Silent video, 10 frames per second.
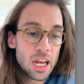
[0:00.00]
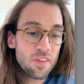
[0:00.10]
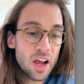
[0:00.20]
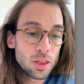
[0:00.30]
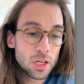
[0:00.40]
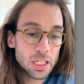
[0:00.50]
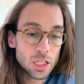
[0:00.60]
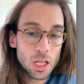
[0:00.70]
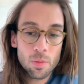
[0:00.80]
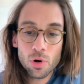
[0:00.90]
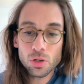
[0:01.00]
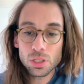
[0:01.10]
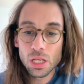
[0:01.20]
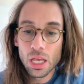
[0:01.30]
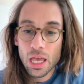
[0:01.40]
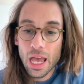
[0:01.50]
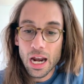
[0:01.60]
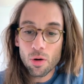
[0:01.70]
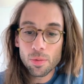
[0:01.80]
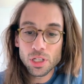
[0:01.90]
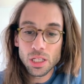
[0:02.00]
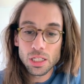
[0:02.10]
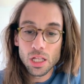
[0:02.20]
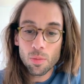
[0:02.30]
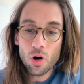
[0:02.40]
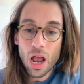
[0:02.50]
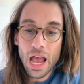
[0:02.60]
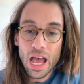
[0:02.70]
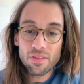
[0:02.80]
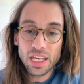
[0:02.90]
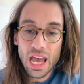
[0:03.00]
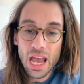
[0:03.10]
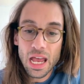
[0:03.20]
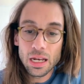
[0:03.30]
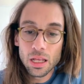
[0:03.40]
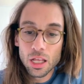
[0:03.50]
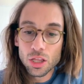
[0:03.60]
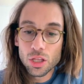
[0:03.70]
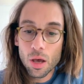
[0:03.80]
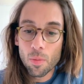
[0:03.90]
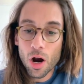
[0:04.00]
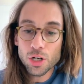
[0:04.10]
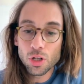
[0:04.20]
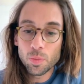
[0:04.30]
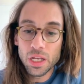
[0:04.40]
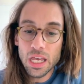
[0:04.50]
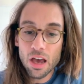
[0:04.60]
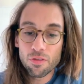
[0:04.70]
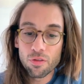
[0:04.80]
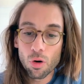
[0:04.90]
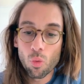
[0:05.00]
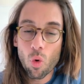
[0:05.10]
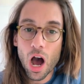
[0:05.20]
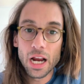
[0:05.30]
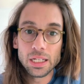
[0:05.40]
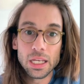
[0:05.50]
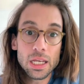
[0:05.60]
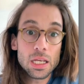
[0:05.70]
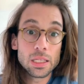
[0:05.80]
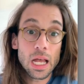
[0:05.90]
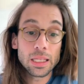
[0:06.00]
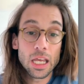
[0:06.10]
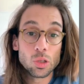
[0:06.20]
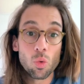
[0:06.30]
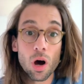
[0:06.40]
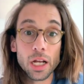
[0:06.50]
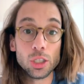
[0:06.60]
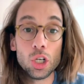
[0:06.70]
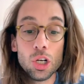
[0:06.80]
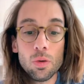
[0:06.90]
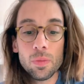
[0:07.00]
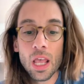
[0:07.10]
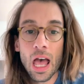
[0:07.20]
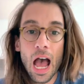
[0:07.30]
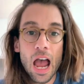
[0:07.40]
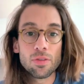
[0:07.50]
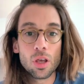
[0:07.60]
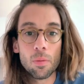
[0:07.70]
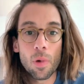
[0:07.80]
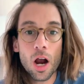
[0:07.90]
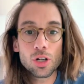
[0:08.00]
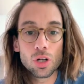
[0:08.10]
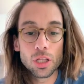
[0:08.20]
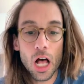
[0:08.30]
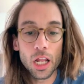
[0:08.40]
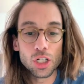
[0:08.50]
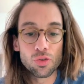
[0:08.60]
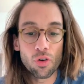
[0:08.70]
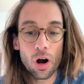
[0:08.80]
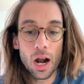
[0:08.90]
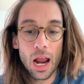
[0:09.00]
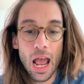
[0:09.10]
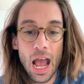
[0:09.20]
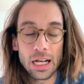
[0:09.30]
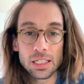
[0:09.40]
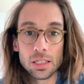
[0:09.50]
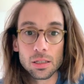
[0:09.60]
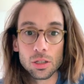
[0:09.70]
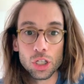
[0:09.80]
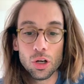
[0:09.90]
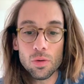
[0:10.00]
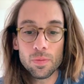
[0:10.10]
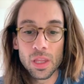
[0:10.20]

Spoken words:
if I look at the numbers and I represent this number, I have again the marginal PDF for yt, in that case y2. I have the marginal knowledge for x2.